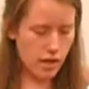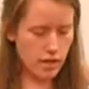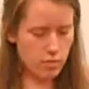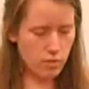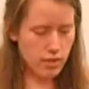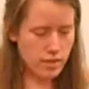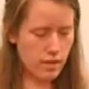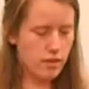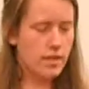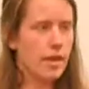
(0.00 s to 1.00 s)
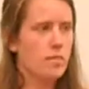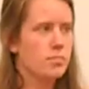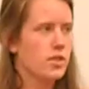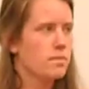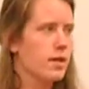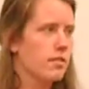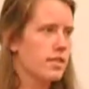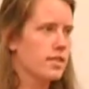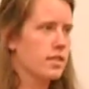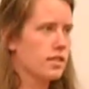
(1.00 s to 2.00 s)
He points out that just by
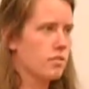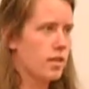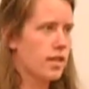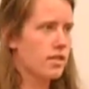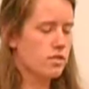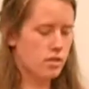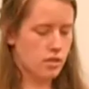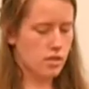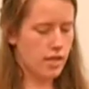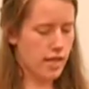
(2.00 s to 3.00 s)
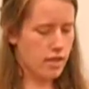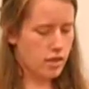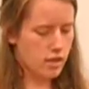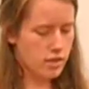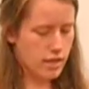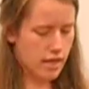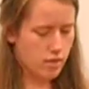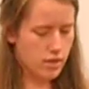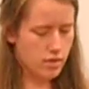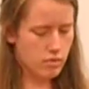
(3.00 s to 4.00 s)
raising the wage to $9 an
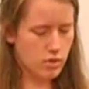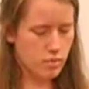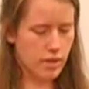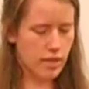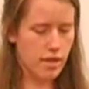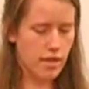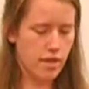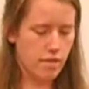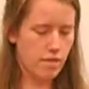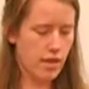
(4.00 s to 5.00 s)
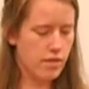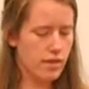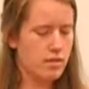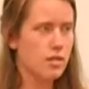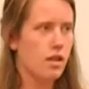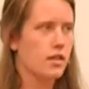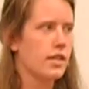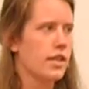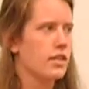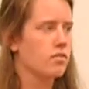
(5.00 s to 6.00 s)
hour would be a $5,000
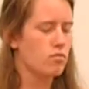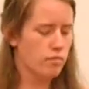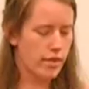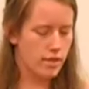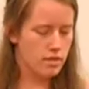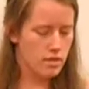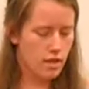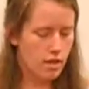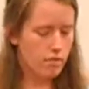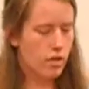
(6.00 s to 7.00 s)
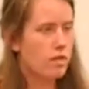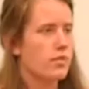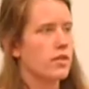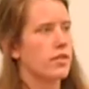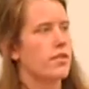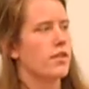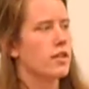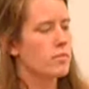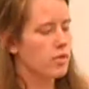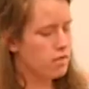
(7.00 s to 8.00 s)
annual raise for over
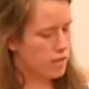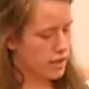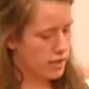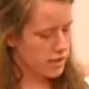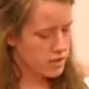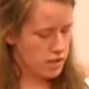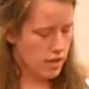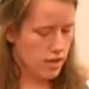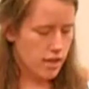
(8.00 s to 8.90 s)
30 million workers,